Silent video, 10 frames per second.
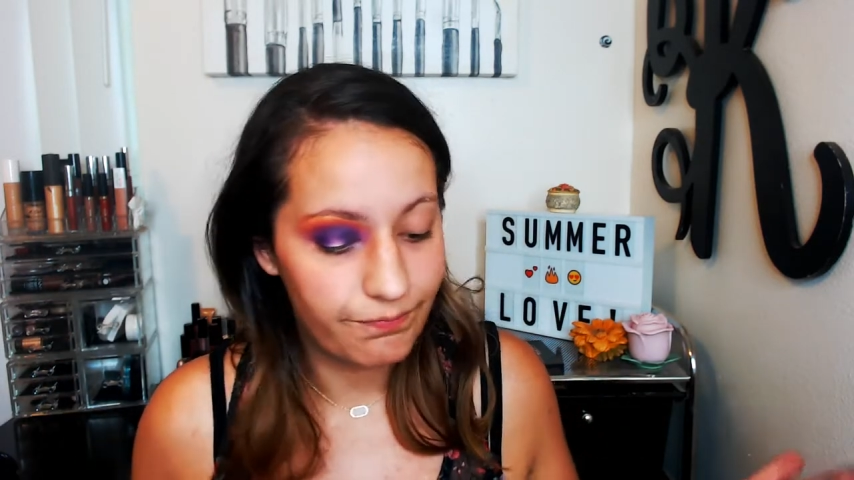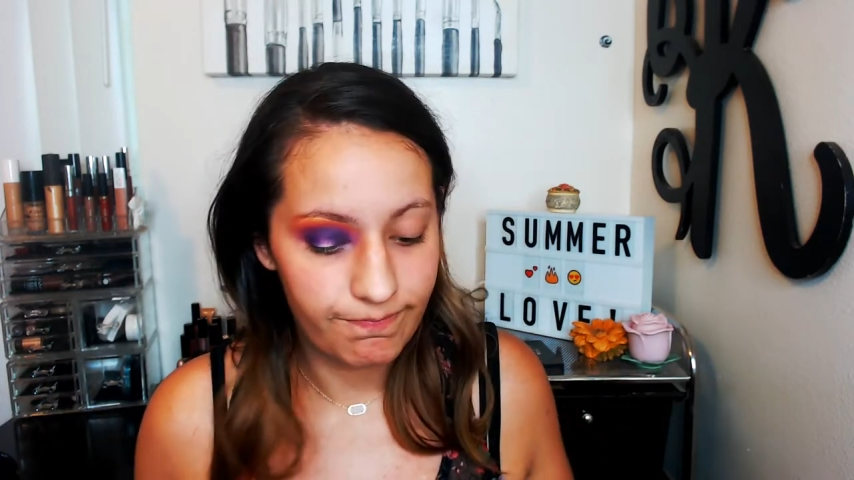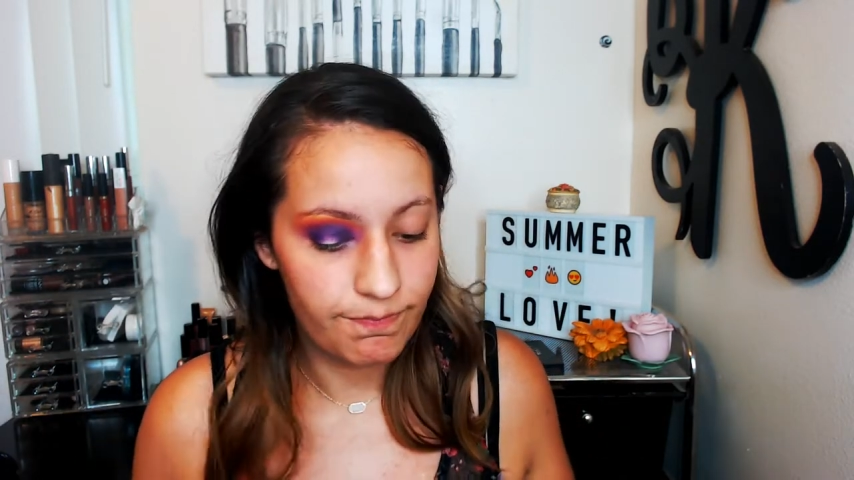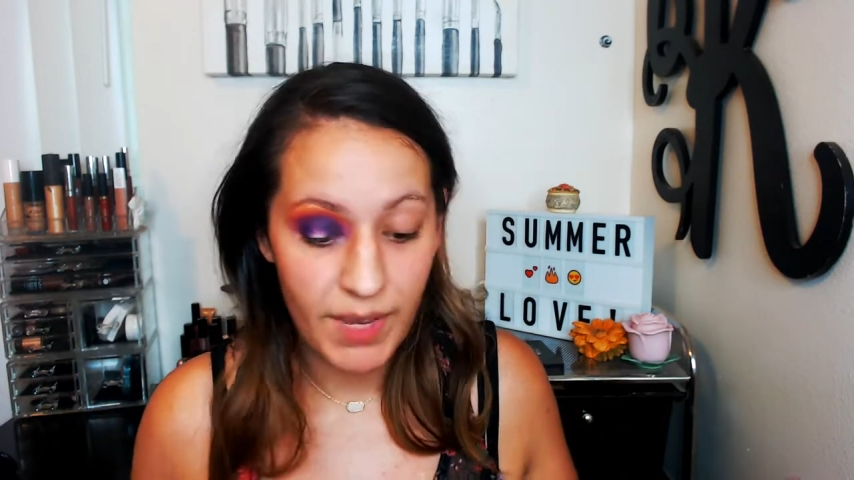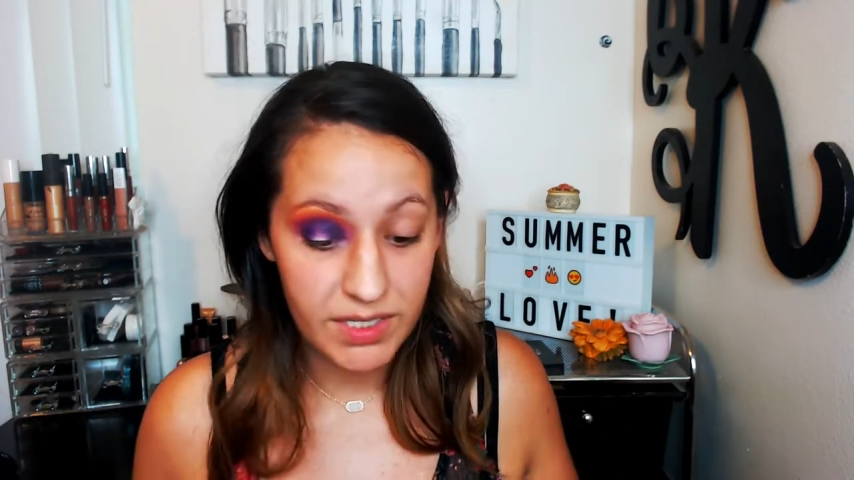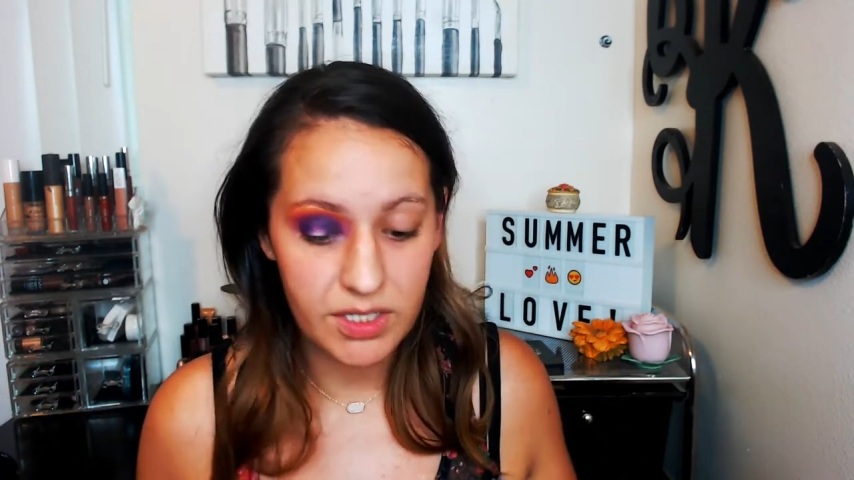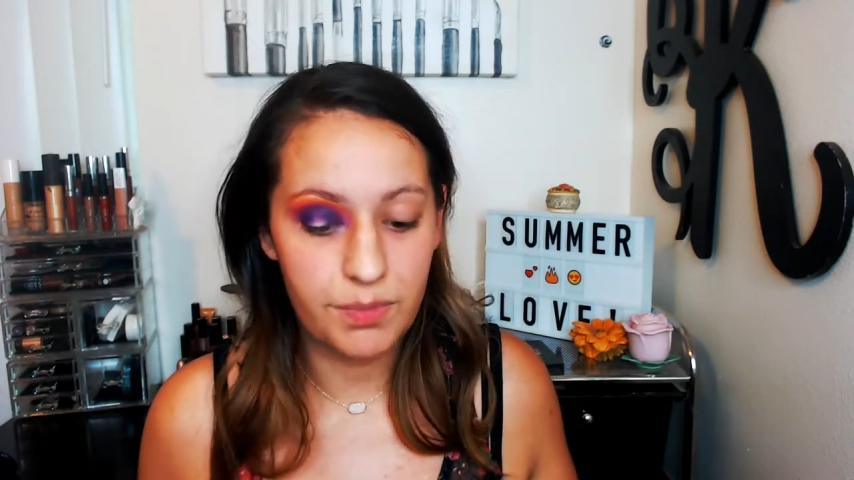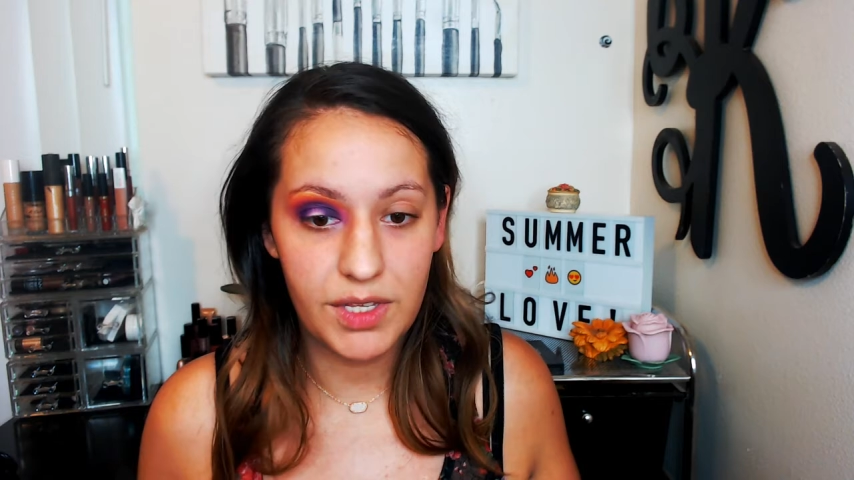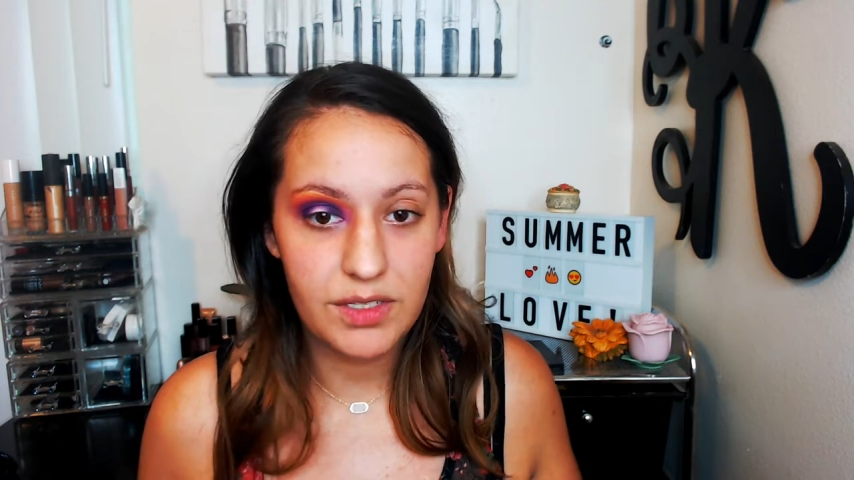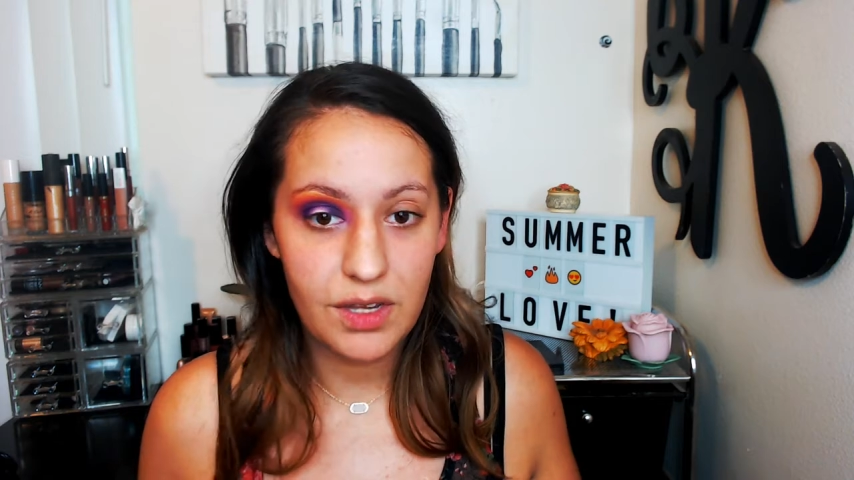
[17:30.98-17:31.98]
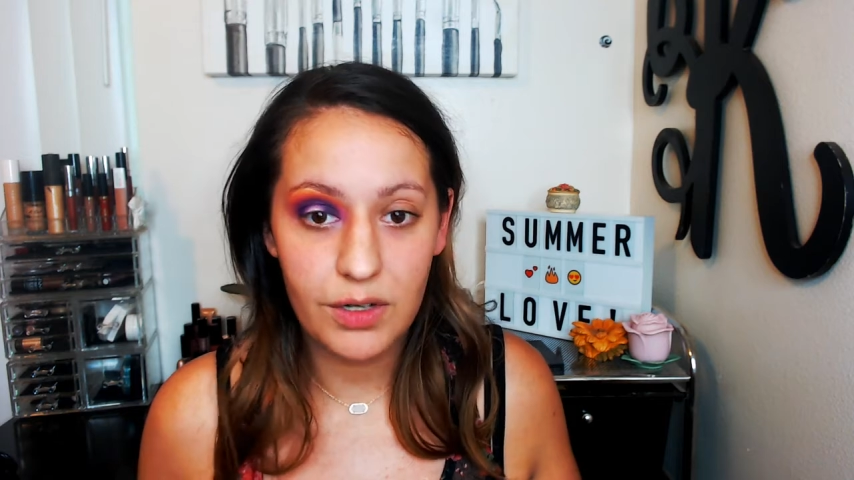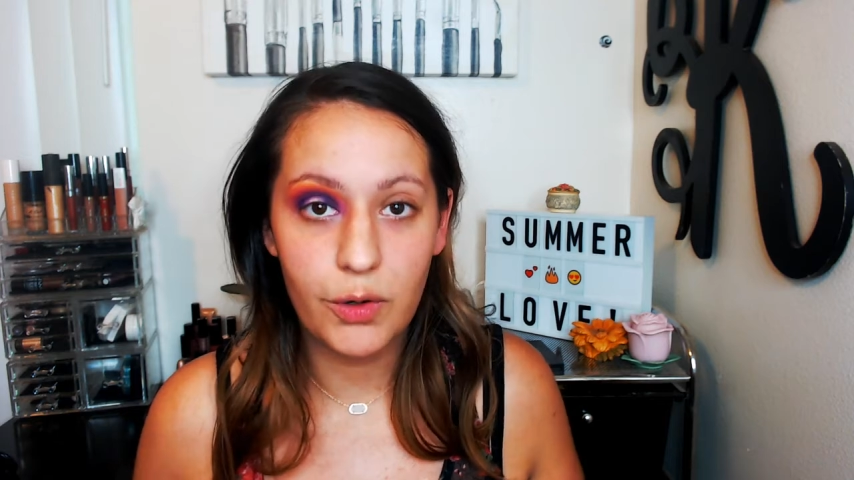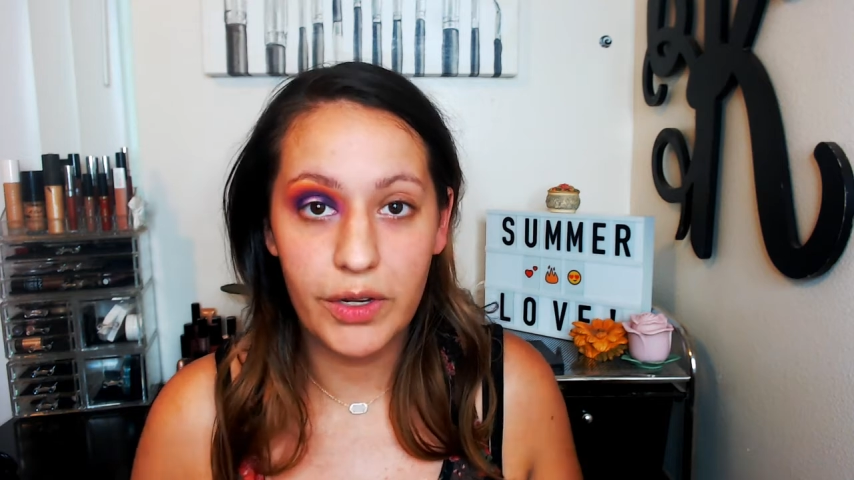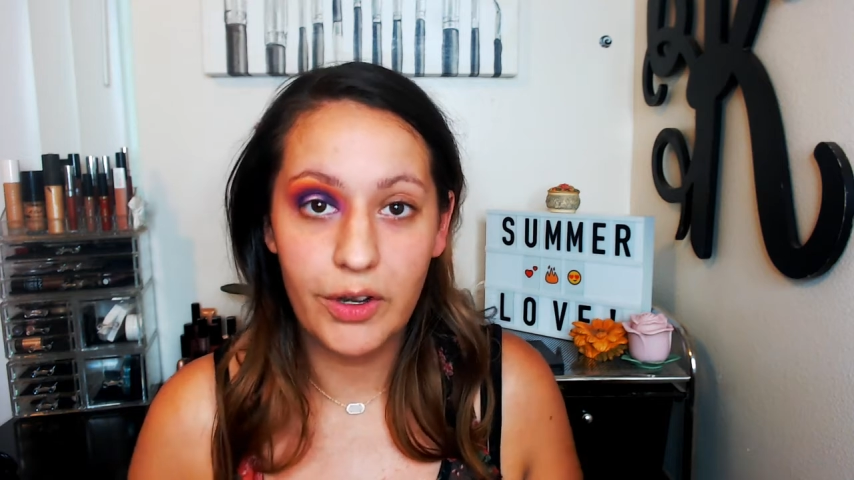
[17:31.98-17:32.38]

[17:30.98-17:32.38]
messed up things that are going